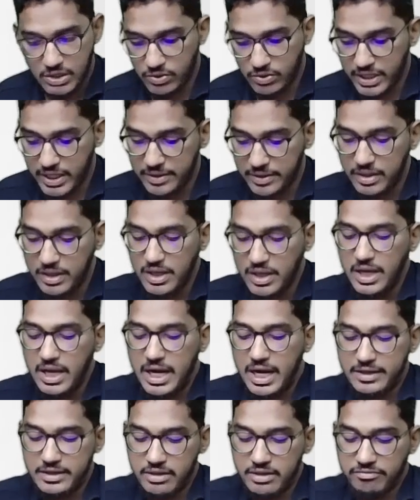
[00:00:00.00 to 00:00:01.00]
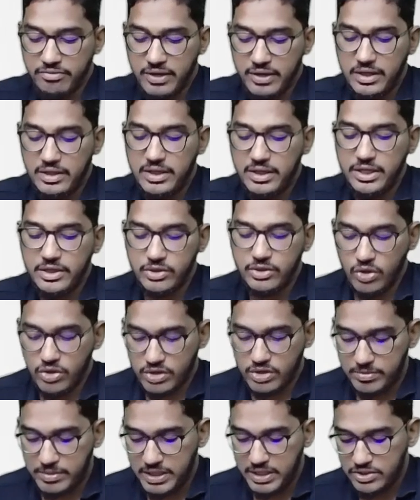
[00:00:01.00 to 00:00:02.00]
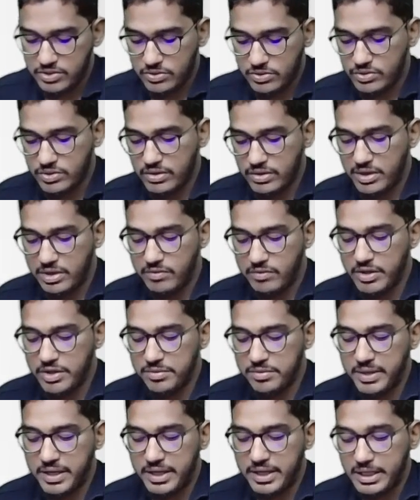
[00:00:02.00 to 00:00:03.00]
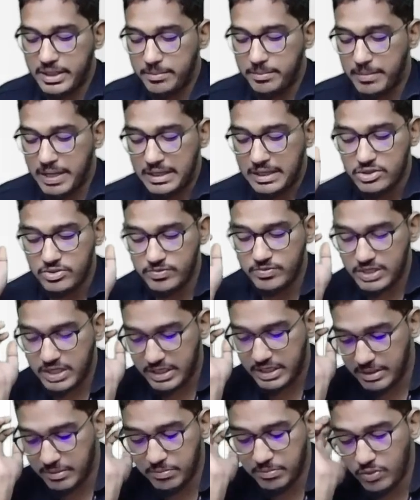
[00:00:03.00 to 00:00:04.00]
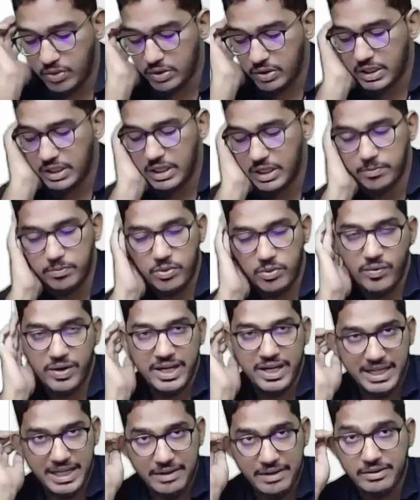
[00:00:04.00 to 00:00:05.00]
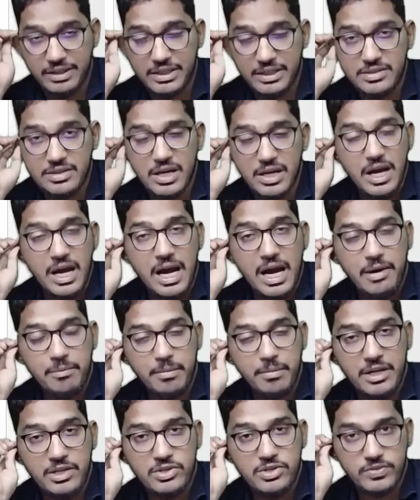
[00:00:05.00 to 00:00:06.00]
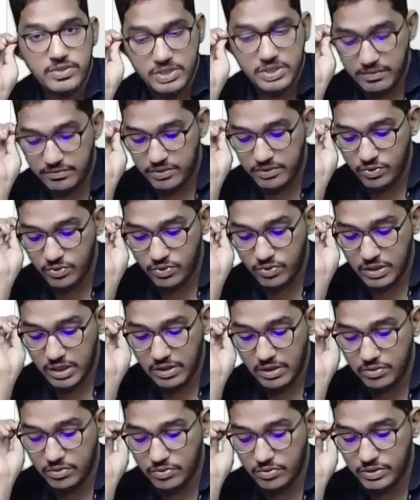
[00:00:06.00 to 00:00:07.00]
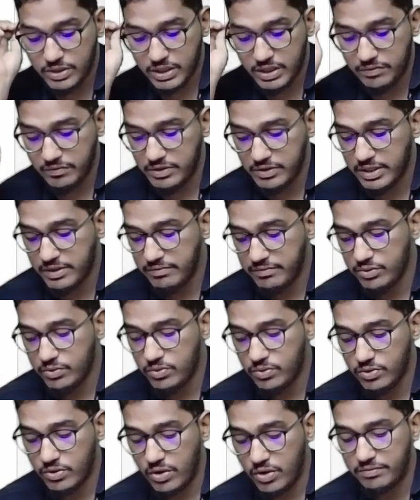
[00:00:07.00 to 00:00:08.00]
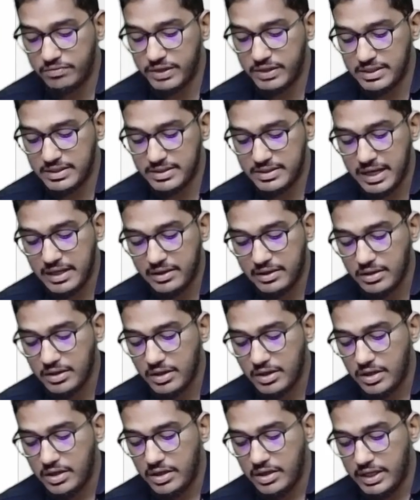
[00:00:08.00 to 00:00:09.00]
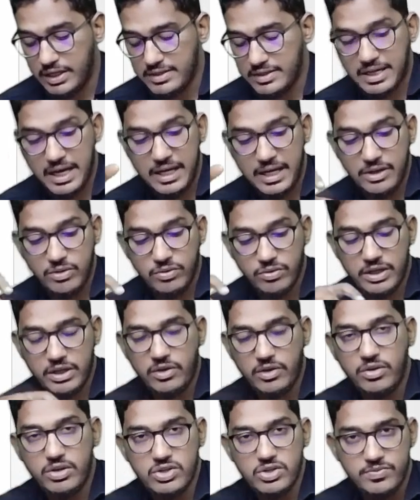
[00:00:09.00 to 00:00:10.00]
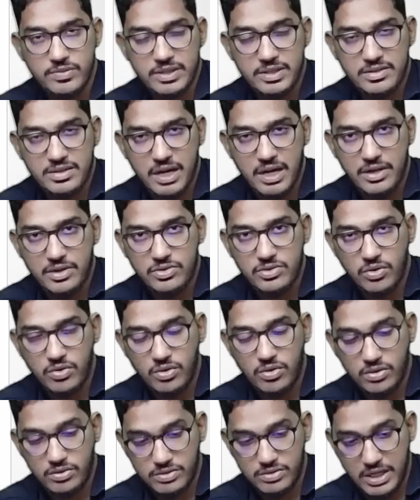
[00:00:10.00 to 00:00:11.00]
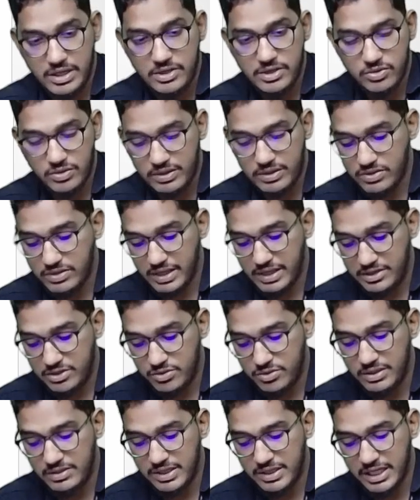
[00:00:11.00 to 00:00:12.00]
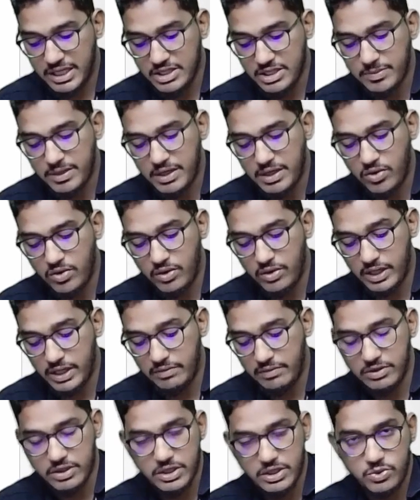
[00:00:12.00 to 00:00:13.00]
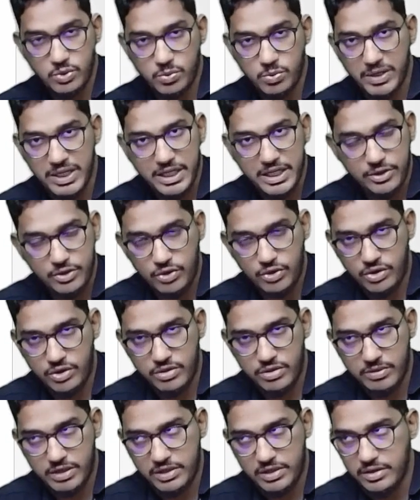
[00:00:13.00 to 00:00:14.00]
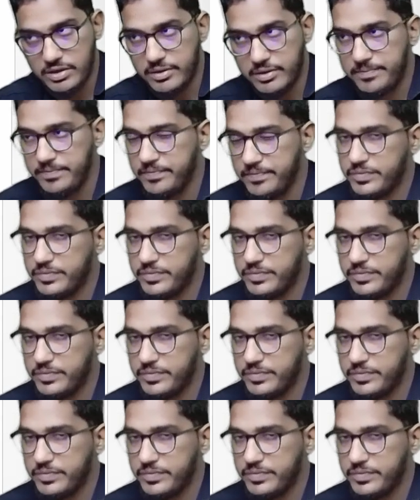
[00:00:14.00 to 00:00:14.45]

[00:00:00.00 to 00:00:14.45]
Okay, and then finally, documentation also you are required to maintain matters which are important in providing evidence and matters which give you conclusion, which give you confidence that it is carried out in accordance with the standards on this assurance engagement, or everything should be documented.